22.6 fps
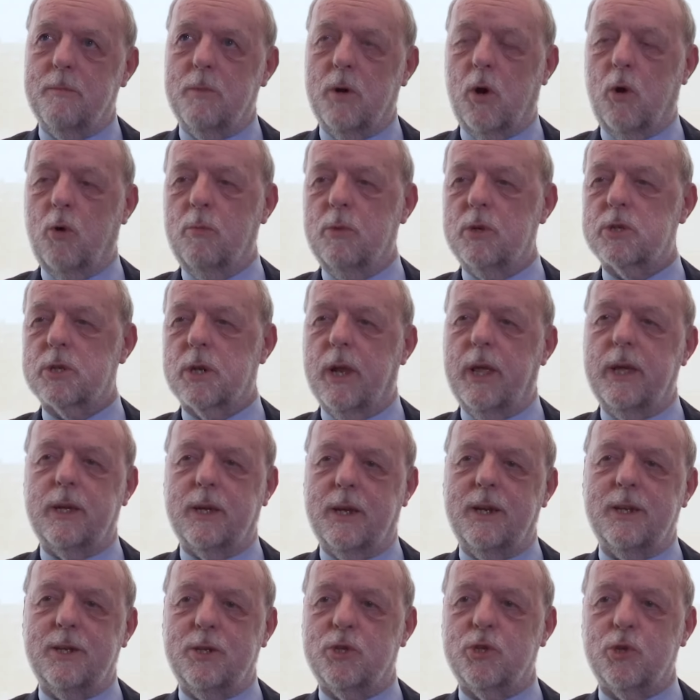almost like
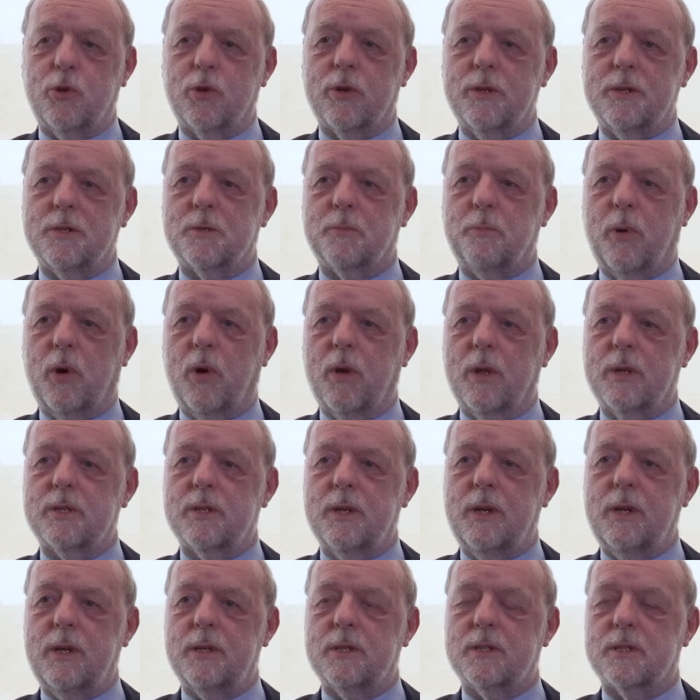an insurance
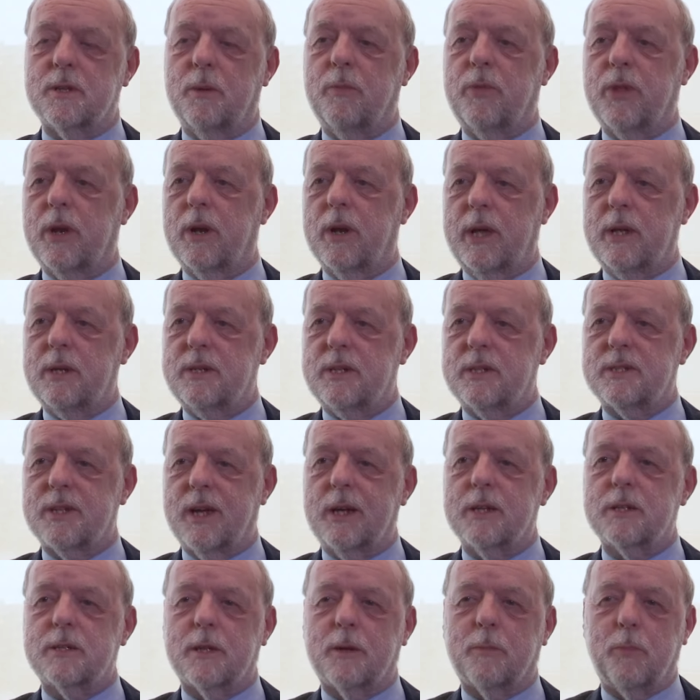policy, is something like
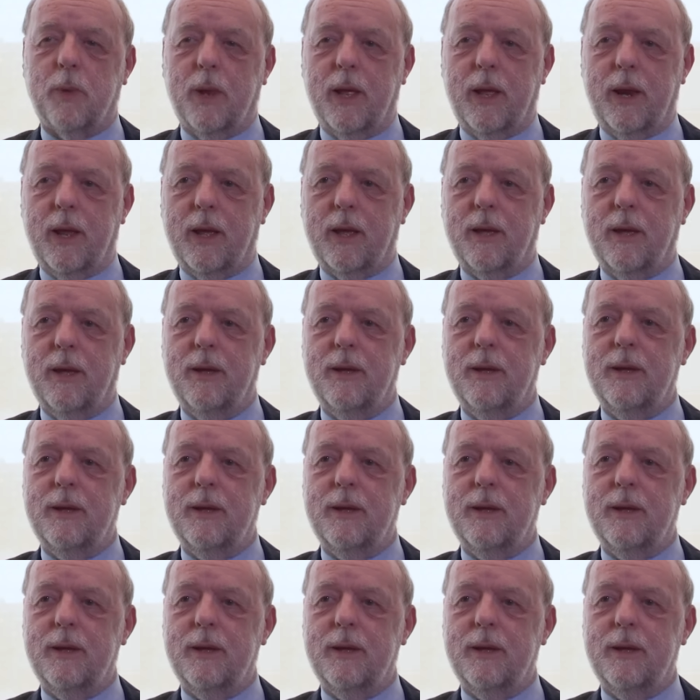disaster planning